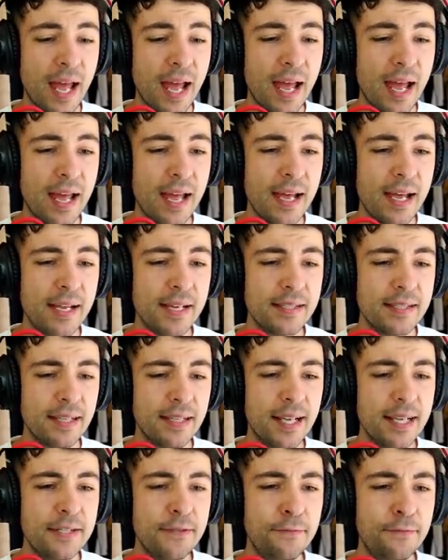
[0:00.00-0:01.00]
And
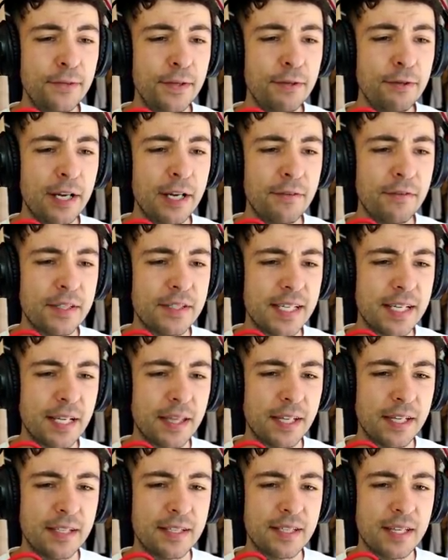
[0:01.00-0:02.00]
let's figure out if there's
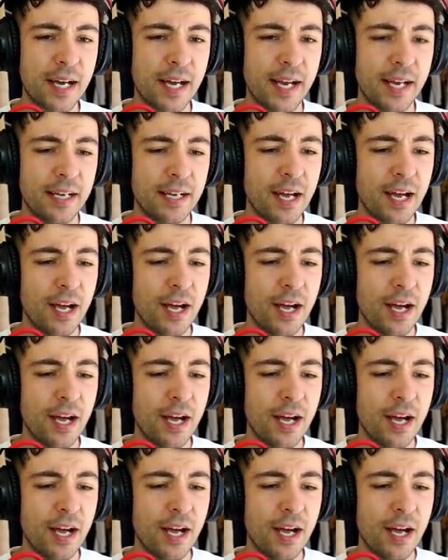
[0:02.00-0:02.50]
anything inside.